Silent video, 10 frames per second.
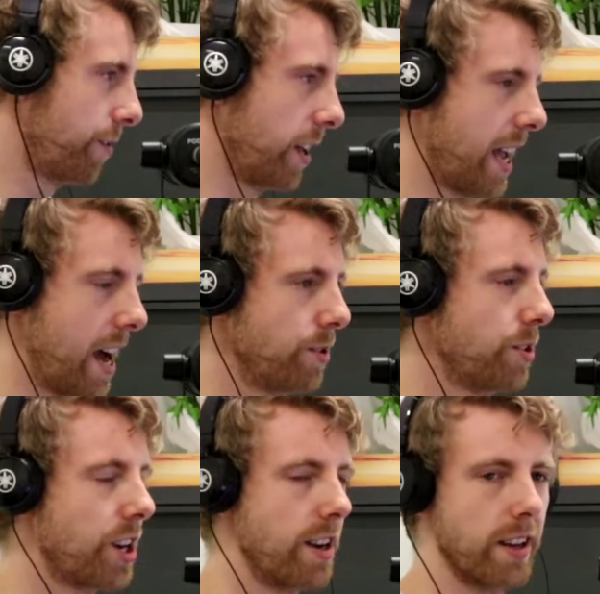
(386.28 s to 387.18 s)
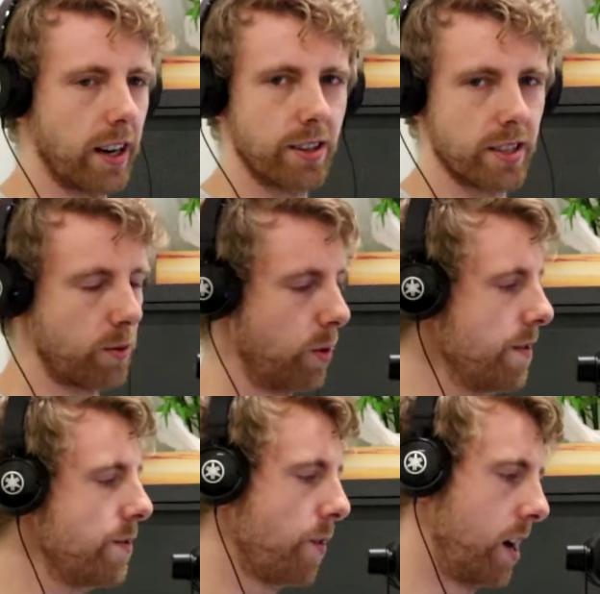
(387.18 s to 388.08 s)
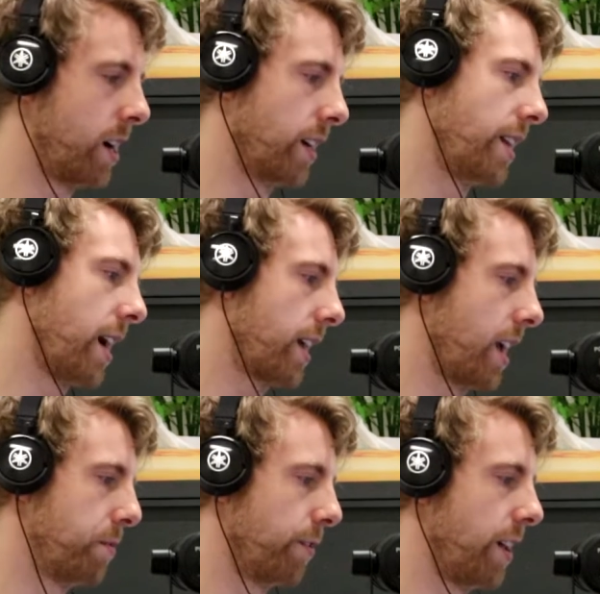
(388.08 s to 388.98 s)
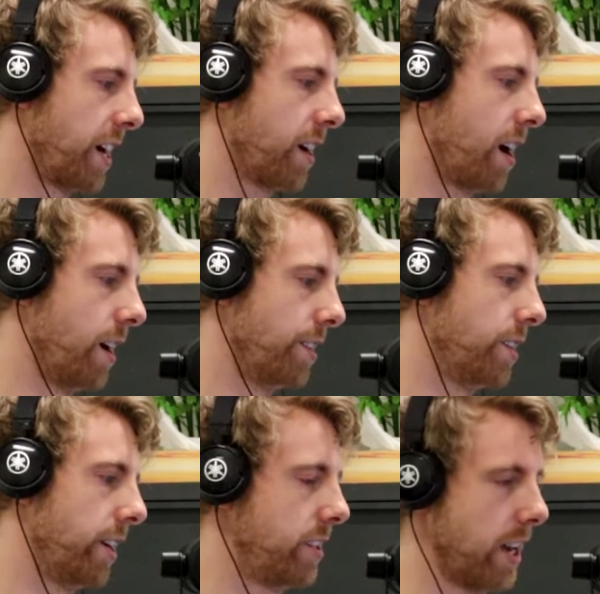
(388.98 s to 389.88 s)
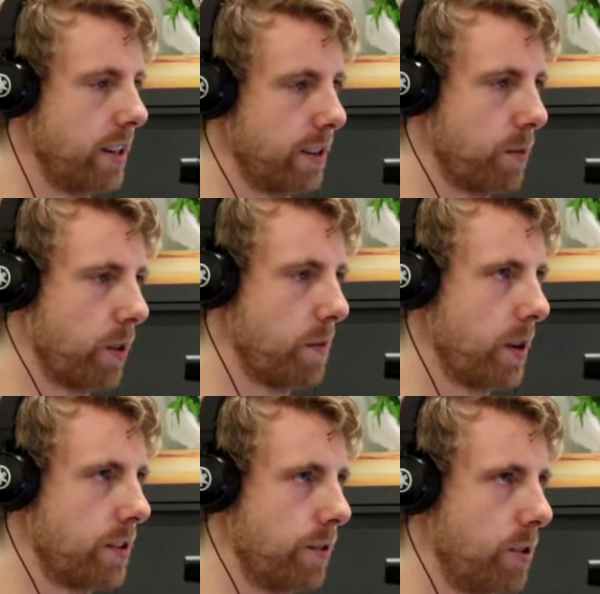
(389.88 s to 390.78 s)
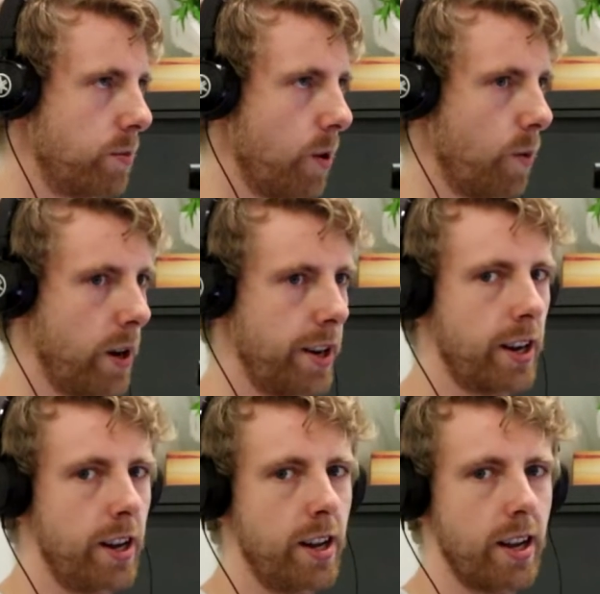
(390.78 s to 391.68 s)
of like, how do you achieve that? Because like, what if you are in that camp of like under 10 different plant-based foods per week?